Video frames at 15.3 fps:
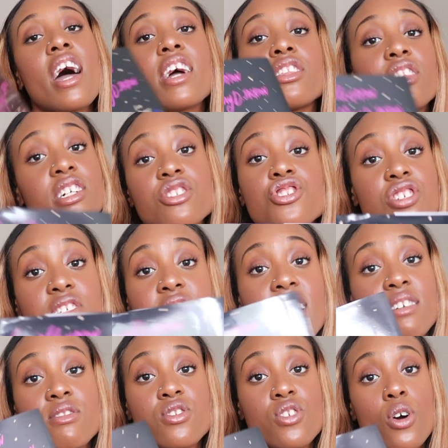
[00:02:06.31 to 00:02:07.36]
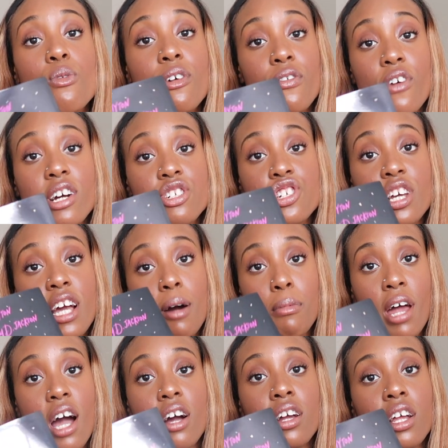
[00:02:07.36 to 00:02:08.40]
This just sounds so refreshing, I'm
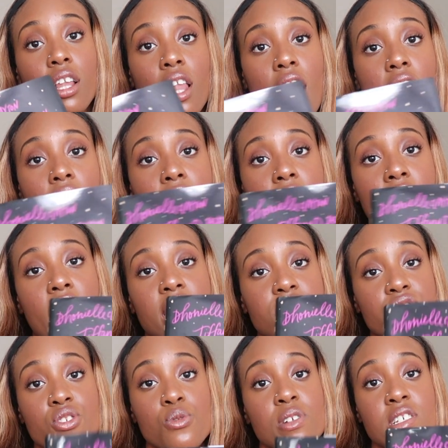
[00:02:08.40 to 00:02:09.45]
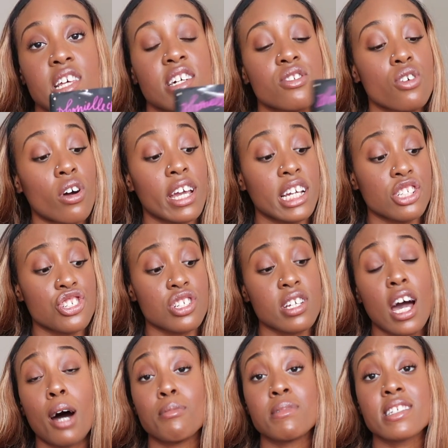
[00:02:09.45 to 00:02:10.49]
not gonna lie. As soon as I saw Angie
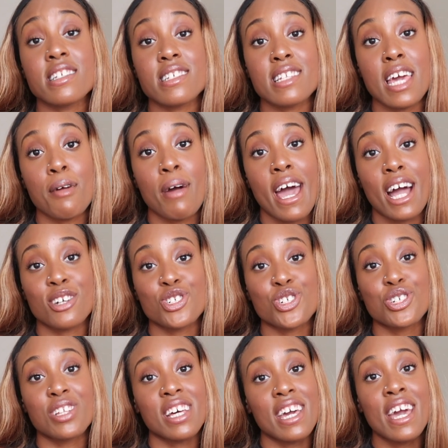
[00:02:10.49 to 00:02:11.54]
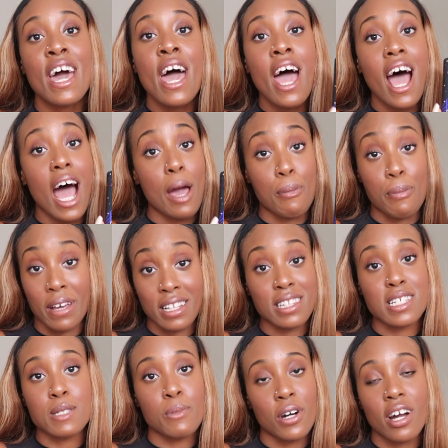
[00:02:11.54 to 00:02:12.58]
Thomas's name, actually, I picked
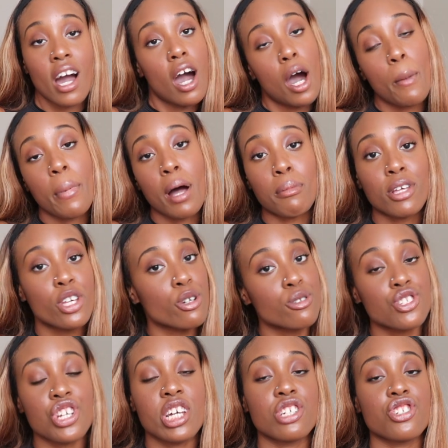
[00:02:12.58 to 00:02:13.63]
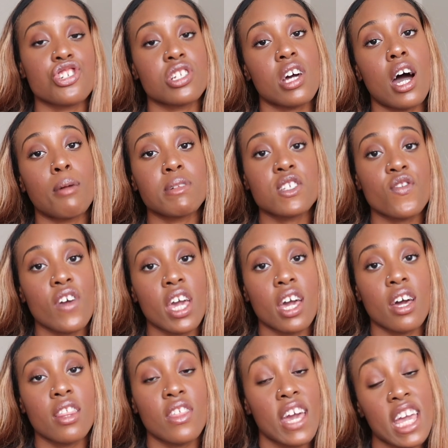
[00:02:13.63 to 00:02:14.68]
this book up. I'm a huge Angie Thomas
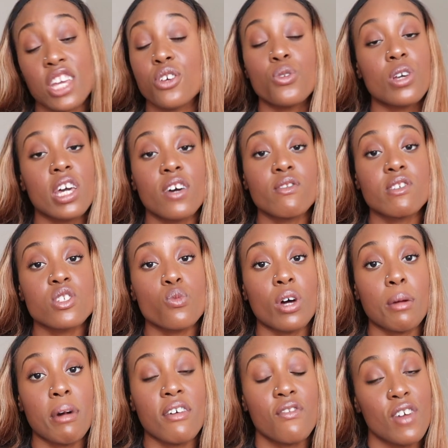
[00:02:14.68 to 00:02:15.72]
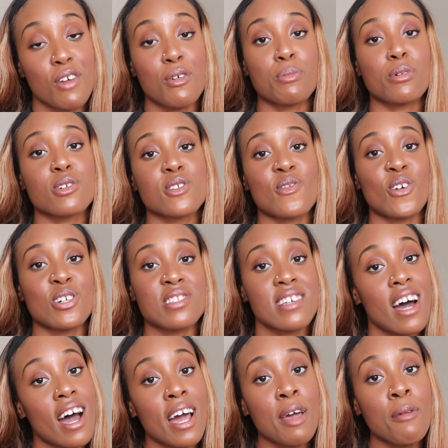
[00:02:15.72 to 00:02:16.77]
fan. The Hate U Give is one of my favorite books of all
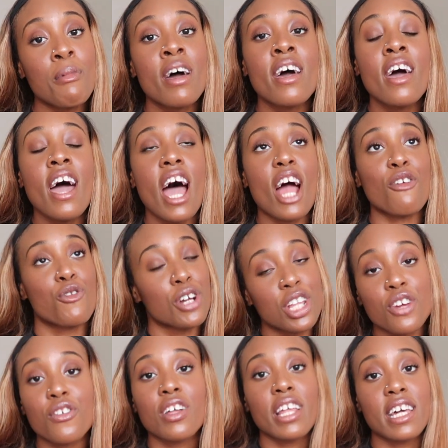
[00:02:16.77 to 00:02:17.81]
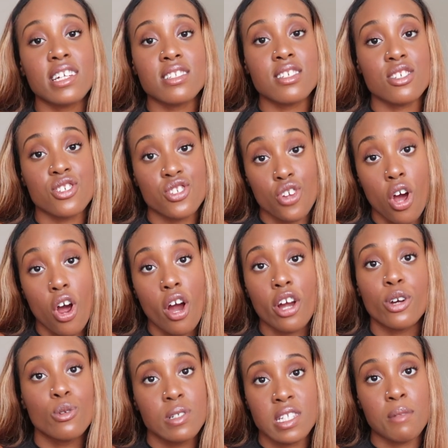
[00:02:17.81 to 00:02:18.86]
time. I really related to Star,
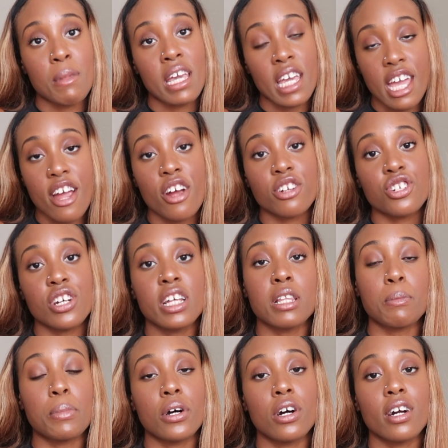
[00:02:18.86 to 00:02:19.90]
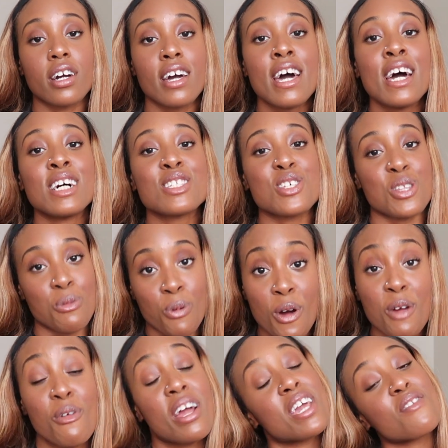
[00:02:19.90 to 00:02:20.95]
who is the main character in the book, to the
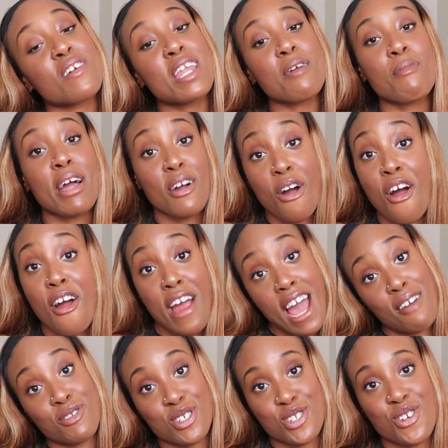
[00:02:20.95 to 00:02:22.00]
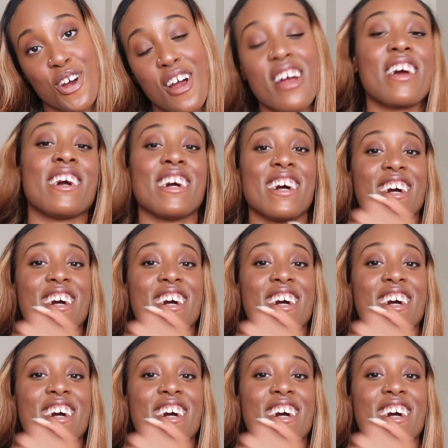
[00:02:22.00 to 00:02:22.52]
point where I even named my car after Star.